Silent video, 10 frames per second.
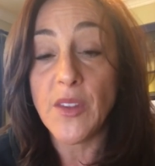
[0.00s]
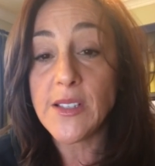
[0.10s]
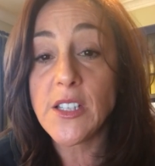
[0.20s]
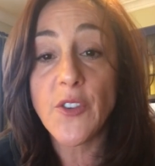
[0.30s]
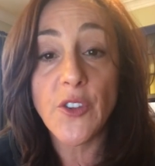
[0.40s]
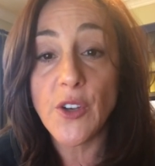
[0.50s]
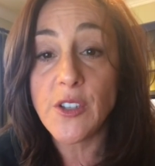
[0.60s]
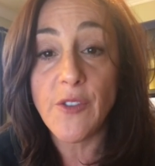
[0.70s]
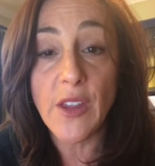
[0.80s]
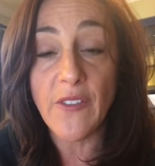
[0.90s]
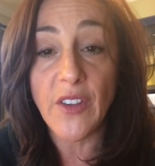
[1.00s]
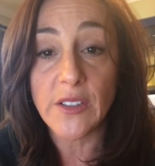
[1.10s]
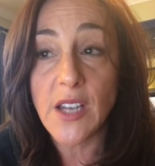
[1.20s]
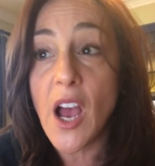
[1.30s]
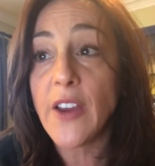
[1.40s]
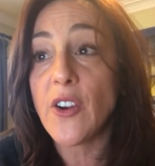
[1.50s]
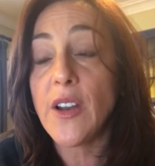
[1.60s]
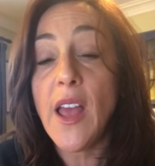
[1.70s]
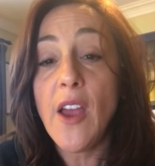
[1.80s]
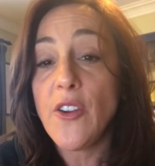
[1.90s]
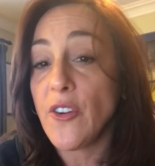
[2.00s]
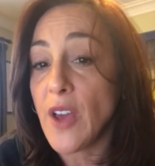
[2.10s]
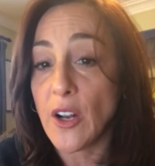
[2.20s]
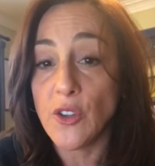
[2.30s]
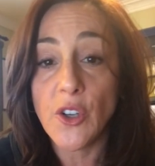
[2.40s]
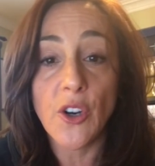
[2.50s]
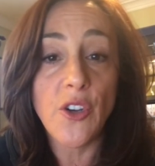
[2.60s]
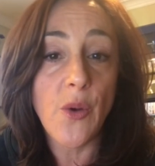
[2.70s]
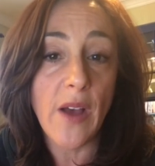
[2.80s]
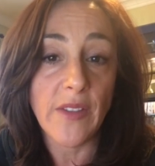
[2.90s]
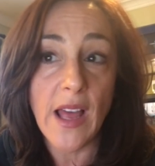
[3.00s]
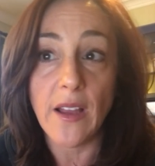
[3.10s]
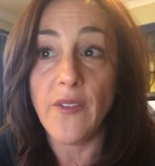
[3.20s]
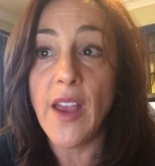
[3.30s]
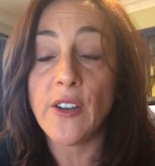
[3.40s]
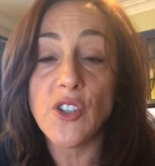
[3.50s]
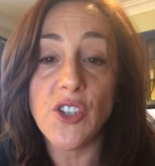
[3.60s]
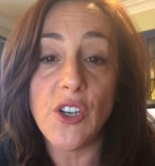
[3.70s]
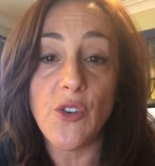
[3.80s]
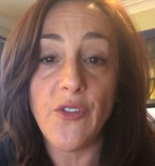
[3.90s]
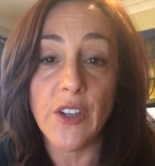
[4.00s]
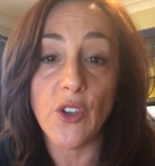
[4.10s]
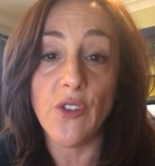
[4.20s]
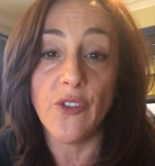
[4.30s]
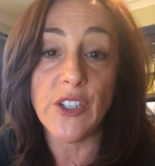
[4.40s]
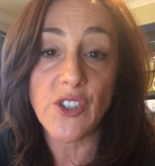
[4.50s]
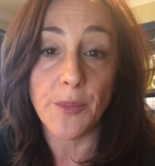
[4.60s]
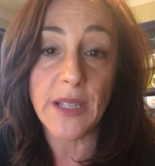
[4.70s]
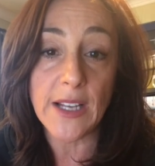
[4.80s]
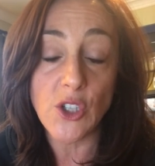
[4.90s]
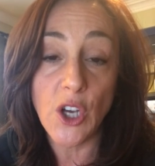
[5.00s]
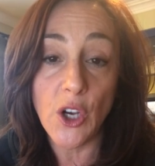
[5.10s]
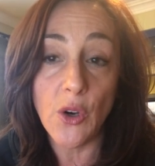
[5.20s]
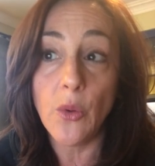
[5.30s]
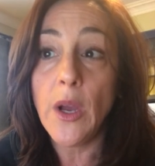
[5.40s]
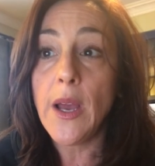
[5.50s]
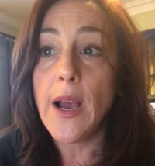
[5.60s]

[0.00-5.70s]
This is for those of you that feel tired, you're not alert, you have lack of energy, you feel like you've reached a plateau,